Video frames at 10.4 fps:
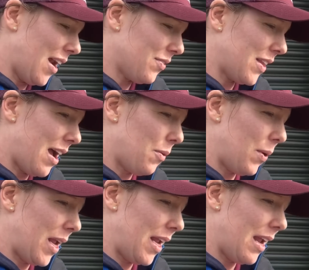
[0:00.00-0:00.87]
after that,
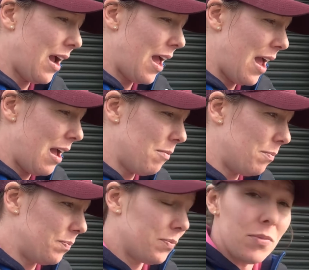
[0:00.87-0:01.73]

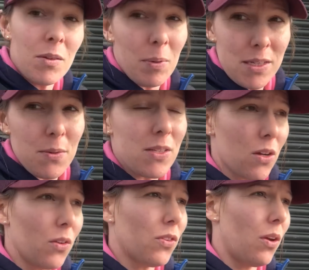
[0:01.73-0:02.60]
the place where it's
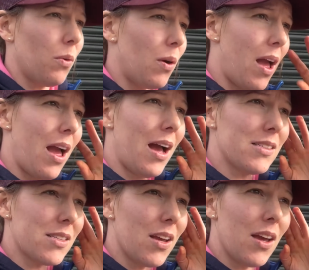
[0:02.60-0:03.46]
gone to
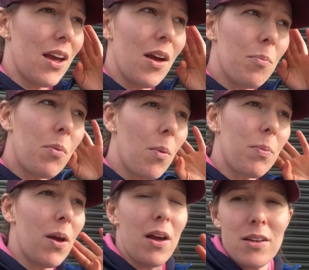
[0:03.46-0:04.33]
has a
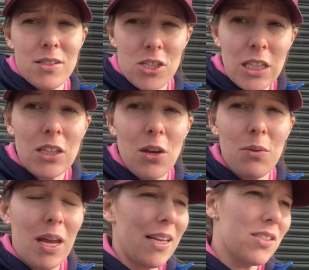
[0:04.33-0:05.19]
proper chiller
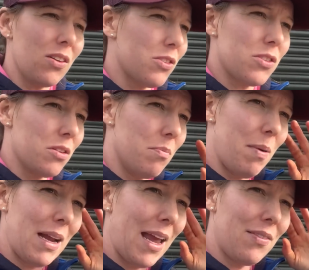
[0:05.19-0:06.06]
unit. It's not just some
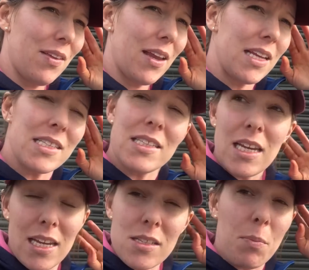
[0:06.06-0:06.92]
back end thing.
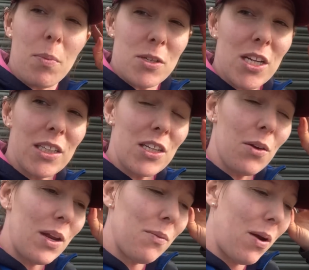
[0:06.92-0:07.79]
He has a proper chiller
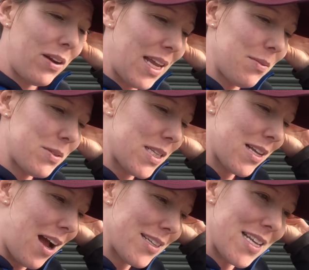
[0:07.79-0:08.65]
unit where he keeps these
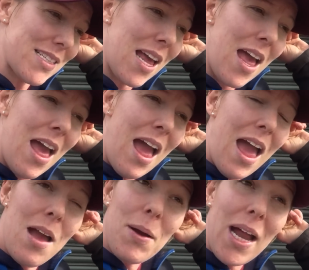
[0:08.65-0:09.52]
carcasses.
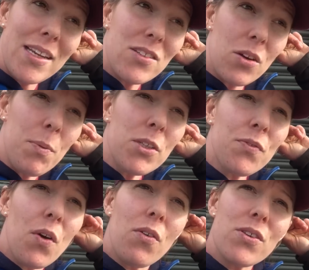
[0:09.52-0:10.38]
And he's gonna
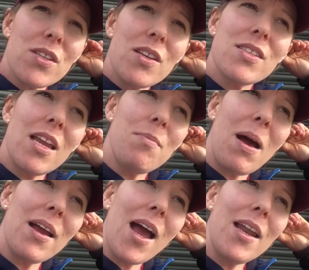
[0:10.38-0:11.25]
butcher it for us and send it
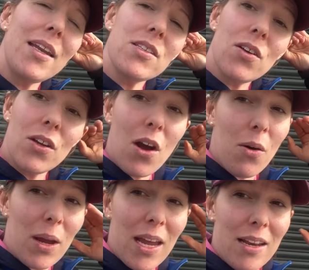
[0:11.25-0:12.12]
back, and it's gonna
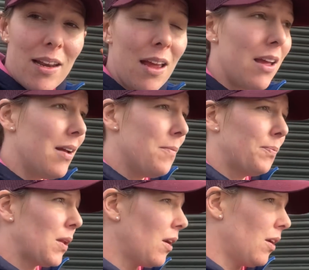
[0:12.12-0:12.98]
go in
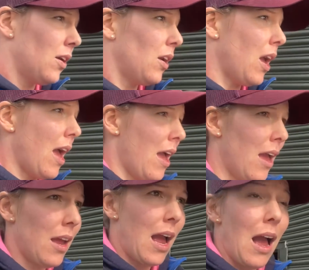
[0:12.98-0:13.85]

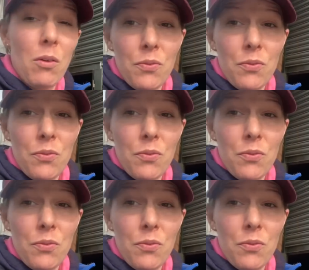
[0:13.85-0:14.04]
our